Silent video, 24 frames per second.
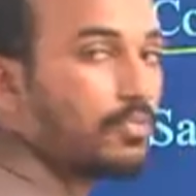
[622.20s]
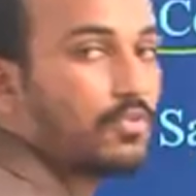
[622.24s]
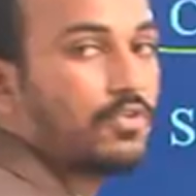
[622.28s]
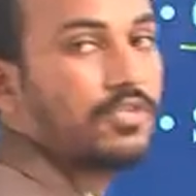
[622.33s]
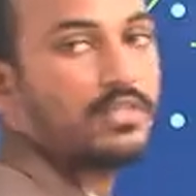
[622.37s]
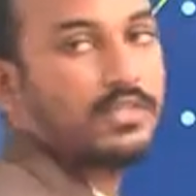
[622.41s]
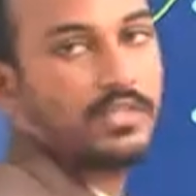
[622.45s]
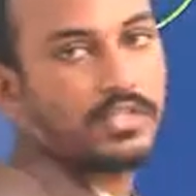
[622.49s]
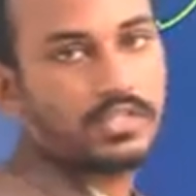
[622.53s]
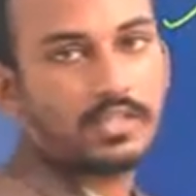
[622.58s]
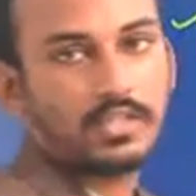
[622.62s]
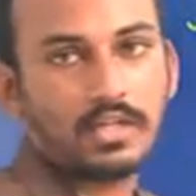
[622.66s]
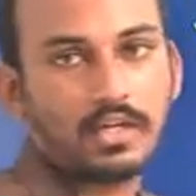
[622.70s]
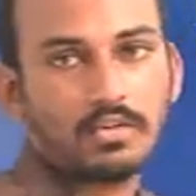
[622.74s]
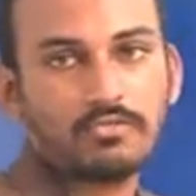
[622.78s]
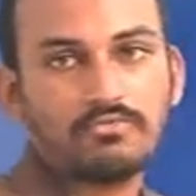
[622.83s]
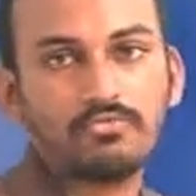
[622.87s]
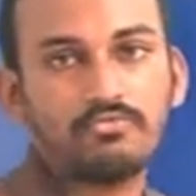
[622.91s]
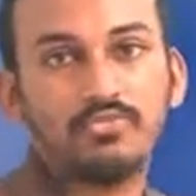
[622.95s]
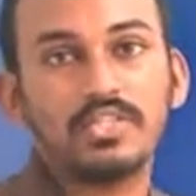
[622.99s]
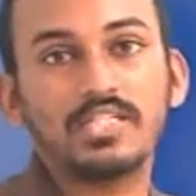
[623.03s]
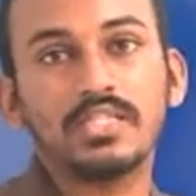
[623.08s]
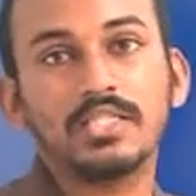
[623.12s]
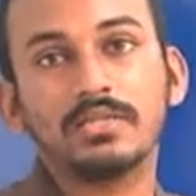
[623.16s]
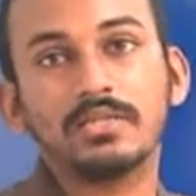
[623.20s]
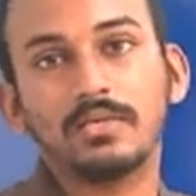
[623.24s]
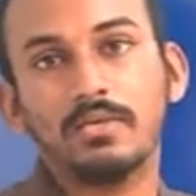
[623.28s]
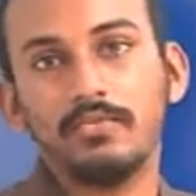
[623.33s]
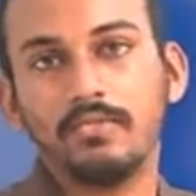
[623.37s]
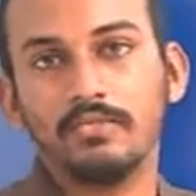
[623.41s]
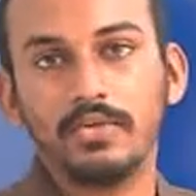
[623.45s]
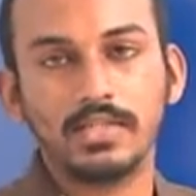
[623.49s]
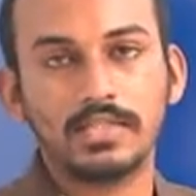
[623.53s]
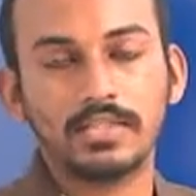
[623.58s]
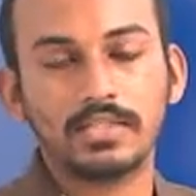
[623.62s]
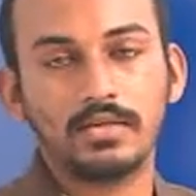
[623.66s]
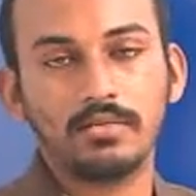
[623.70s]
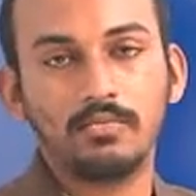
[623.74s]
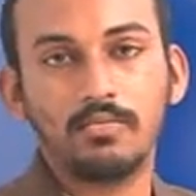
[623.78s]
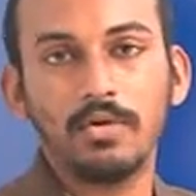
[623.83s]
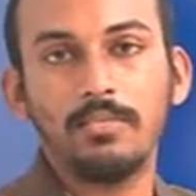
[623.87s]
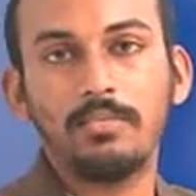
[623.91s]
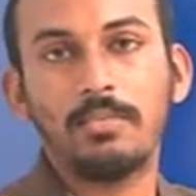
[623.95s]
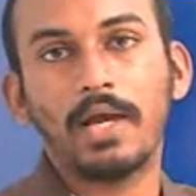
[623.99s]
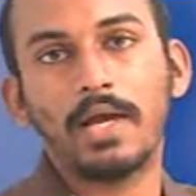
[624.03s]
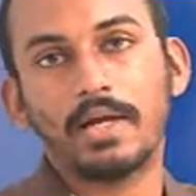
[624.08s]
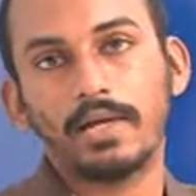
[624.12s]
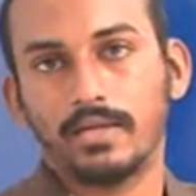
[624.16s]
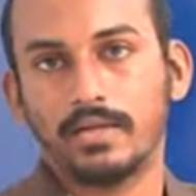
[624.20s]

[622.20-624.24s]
of vegetable matter.